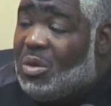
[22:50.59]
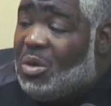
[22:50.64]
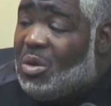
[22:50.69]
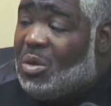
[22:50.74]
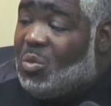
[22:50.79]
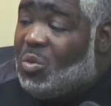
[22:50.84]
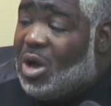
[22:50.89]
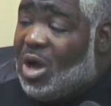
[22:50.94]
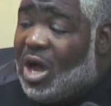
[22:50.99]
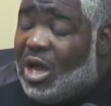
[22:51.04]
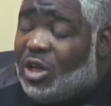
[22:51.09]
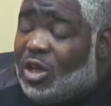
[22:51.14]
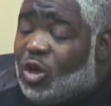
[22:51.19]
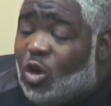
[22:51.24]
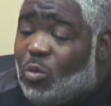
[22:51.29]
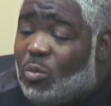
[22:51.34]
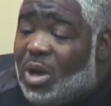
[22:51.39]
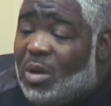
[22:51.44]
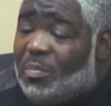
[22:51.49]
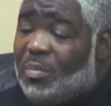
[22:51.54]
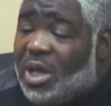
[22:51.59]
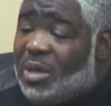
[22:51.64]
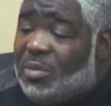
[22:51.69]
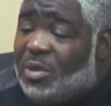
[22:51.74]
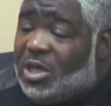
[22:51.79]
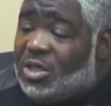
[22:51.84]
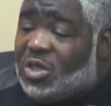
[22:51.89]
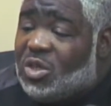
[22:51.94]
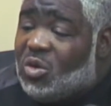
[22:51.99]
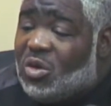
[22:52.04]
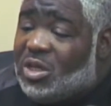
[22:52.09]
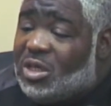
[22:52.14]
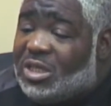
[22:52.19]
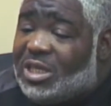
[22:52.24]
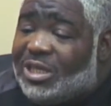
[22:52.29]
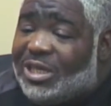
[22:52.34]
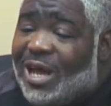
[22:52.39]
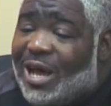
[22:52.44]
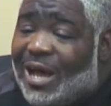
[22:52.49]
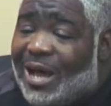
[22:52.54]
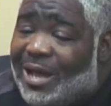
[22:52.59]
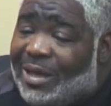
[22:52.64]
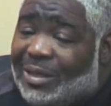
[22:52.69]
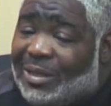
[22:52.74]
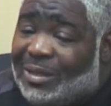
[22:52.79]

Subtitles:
where I know my baby is going to die?